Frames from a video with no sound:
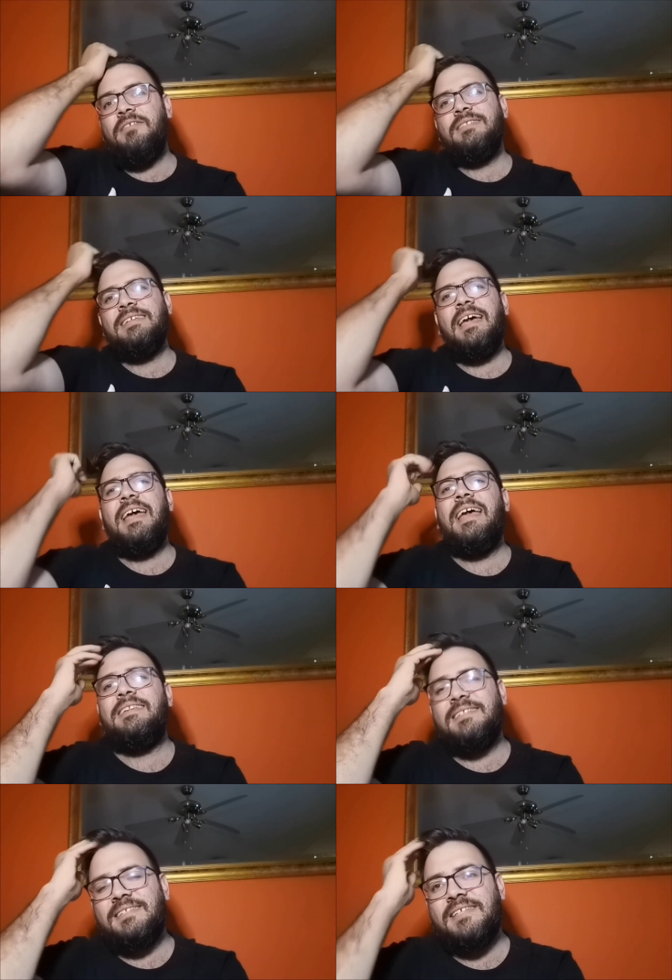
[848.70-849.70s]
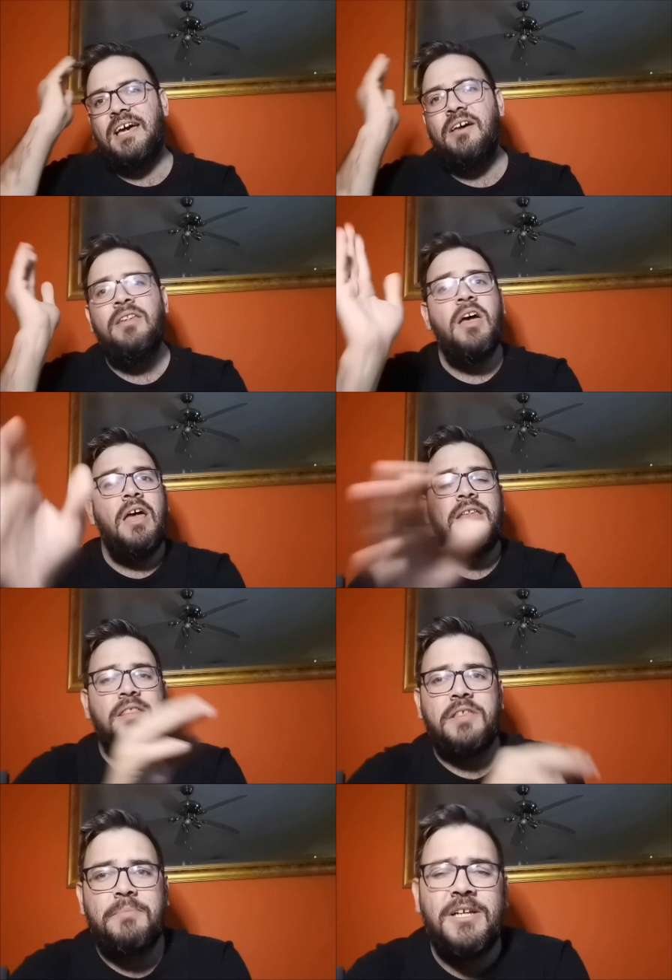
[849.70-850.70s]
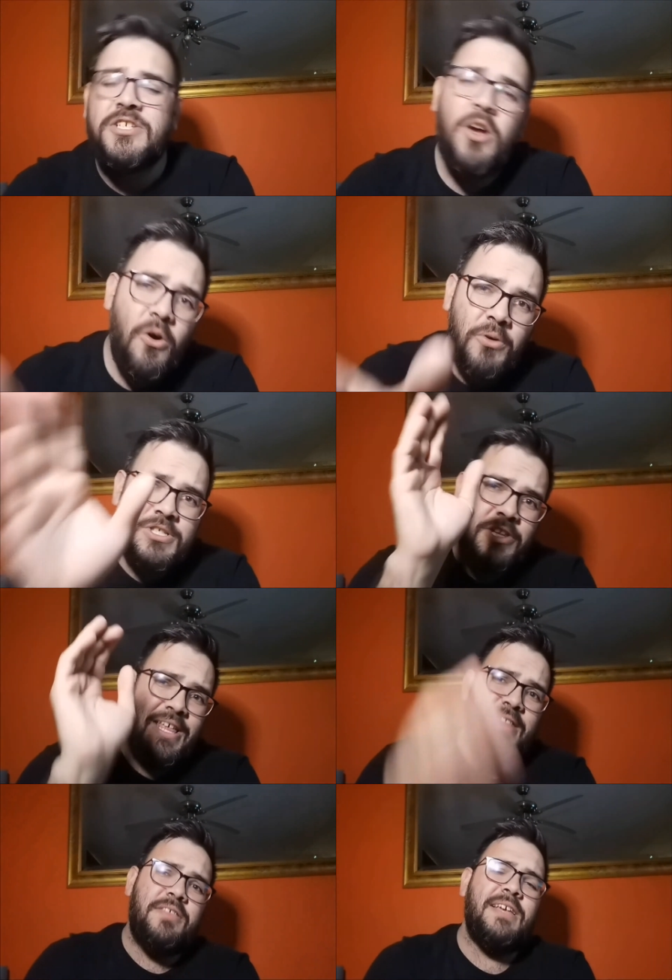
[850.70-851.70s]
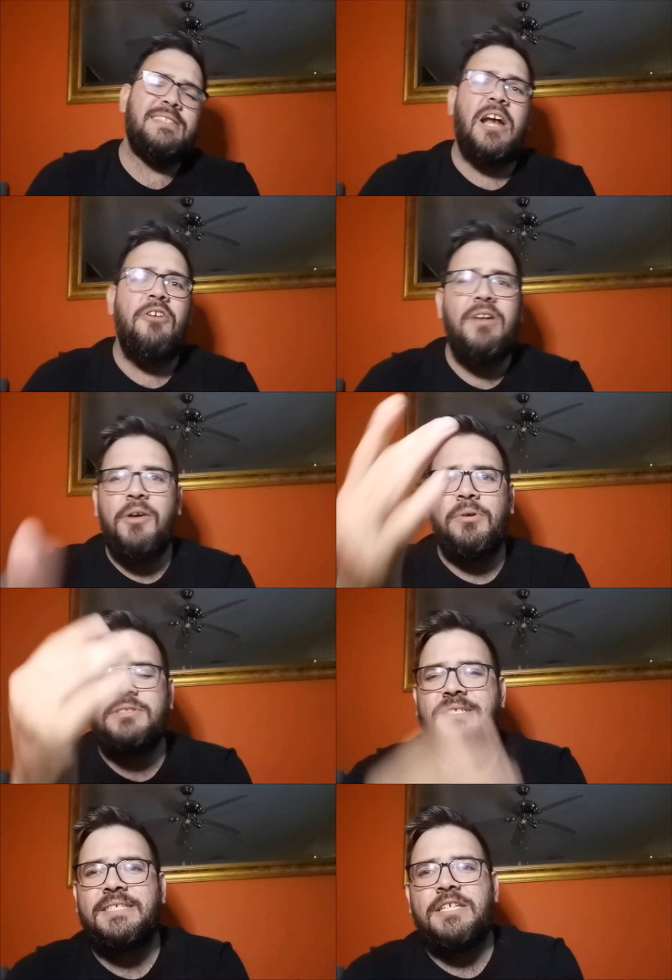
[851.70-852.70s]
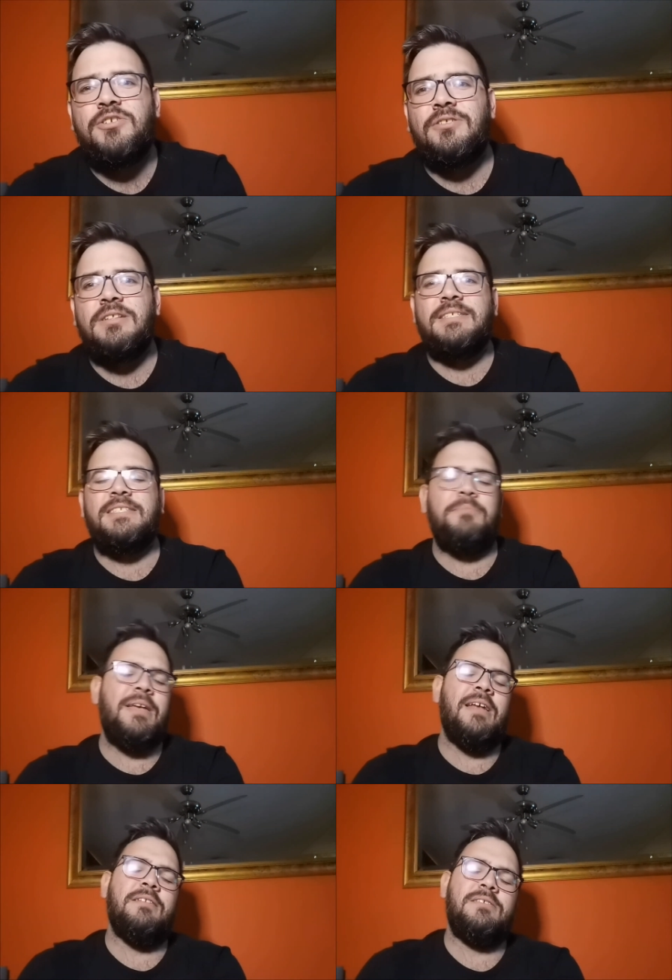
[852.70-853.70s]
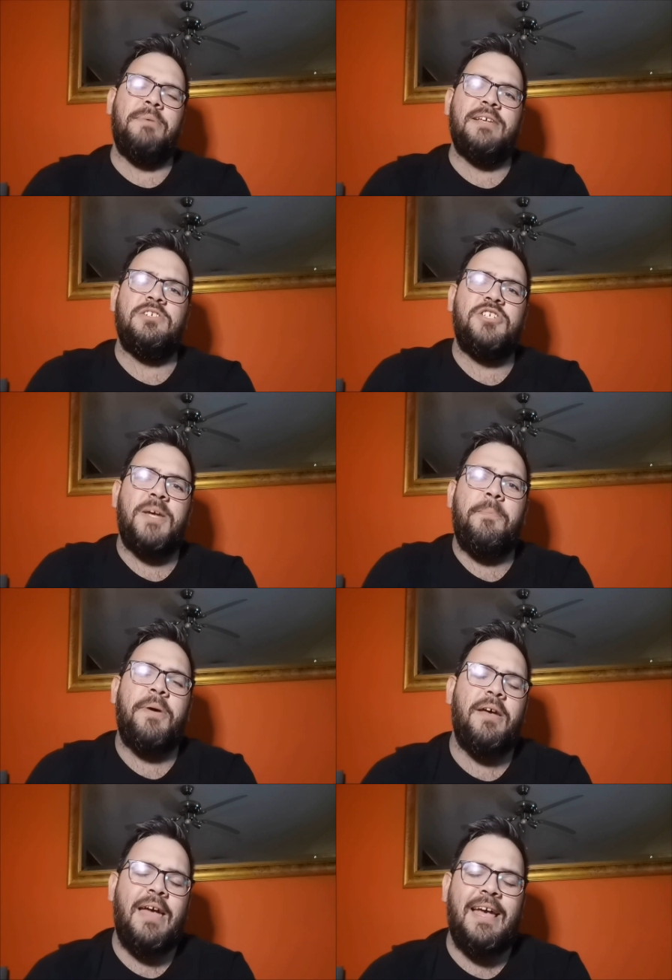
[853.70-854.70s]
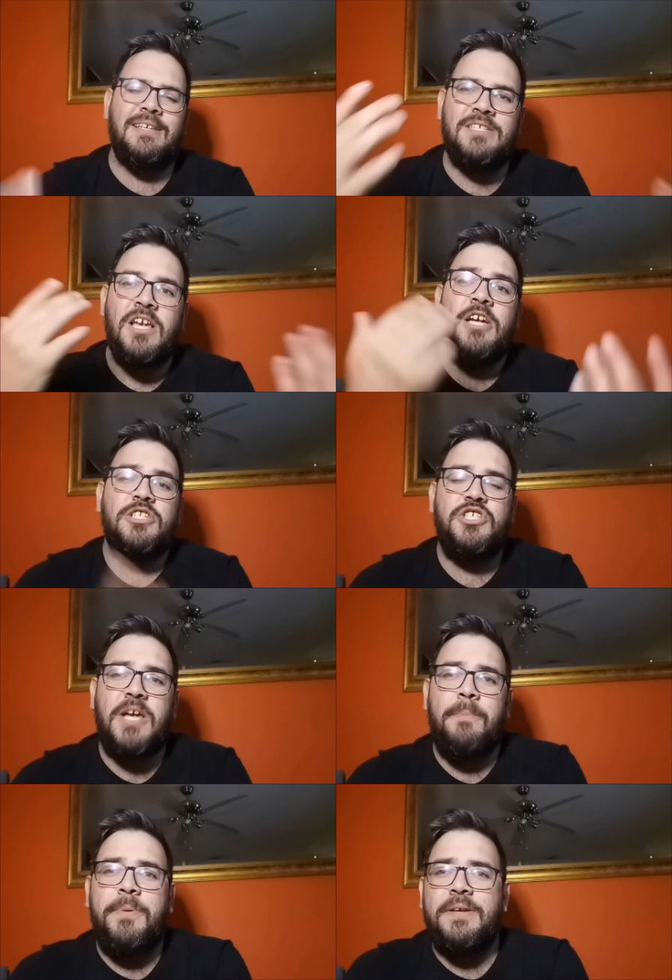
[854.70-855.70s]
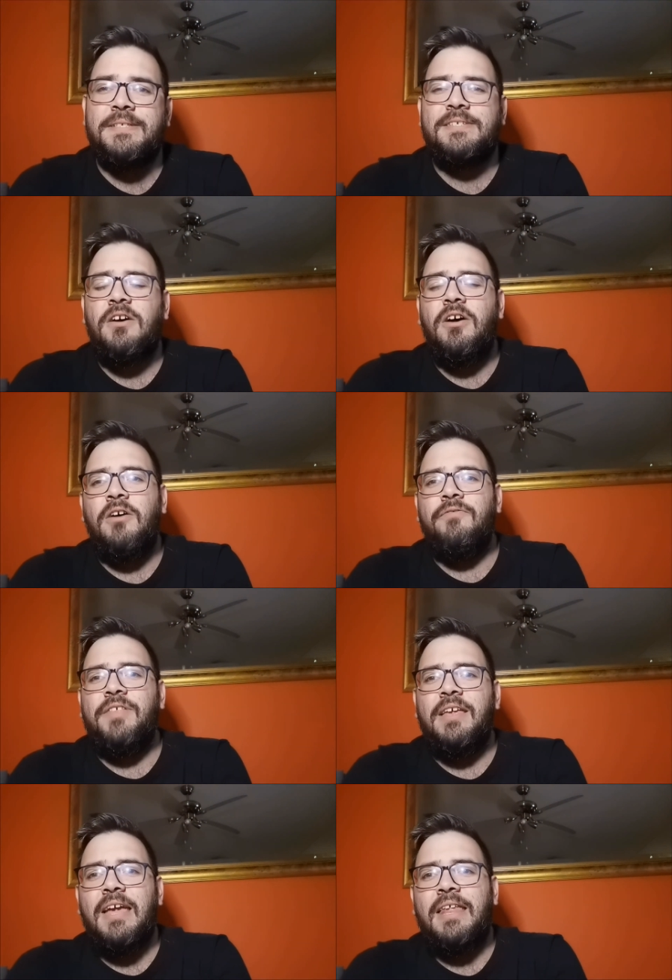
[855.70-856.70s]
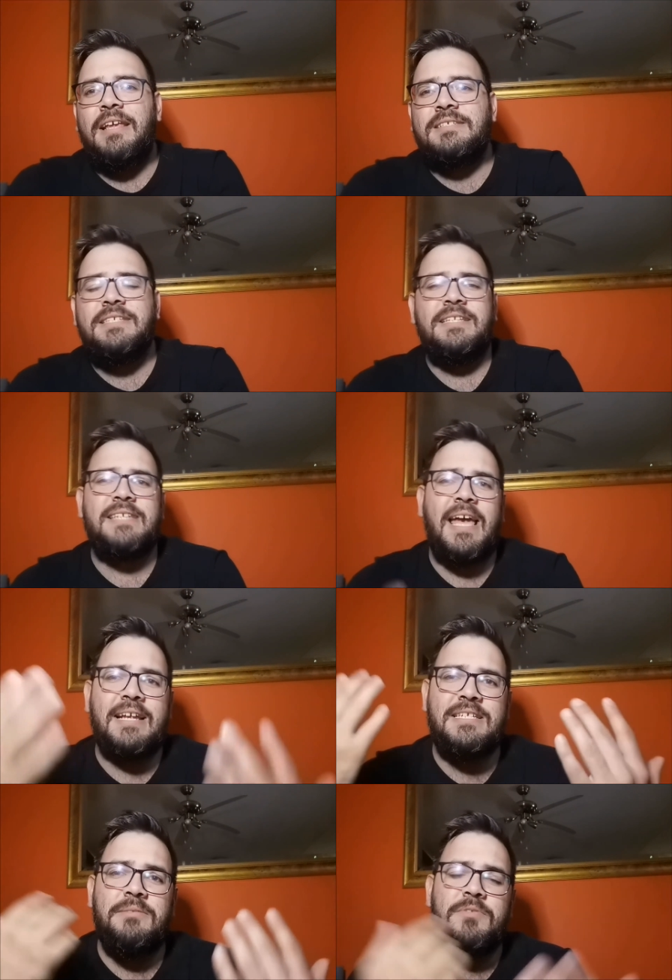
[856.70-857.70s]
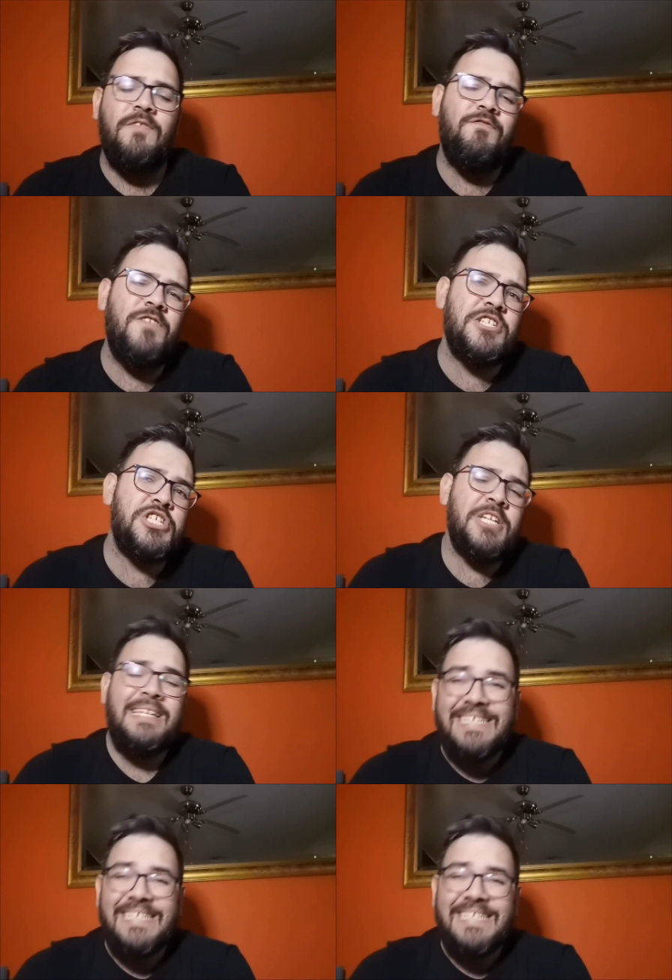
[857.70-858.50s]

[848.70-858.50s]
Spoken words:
Tad down. Nothing much. Also, the other thing is I really wanted to see Toothless Timmy and Tommaso Ciampa as champions of the NXT Tag Team division.